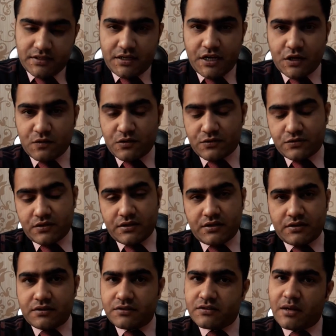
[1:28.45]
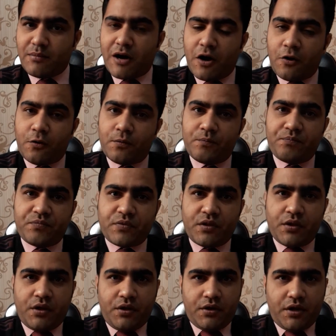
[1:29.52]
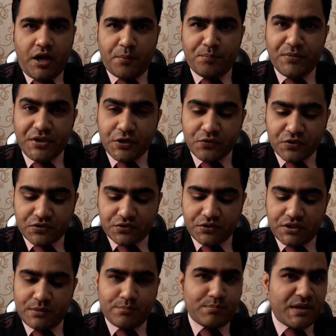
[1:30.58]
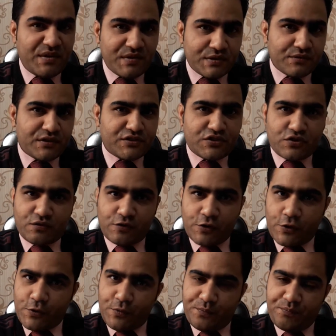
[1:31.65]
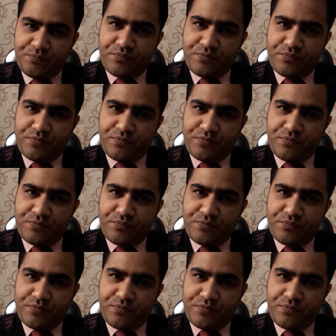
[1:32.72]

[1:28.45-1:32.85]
It was somehow ambiguous in the previous version of law.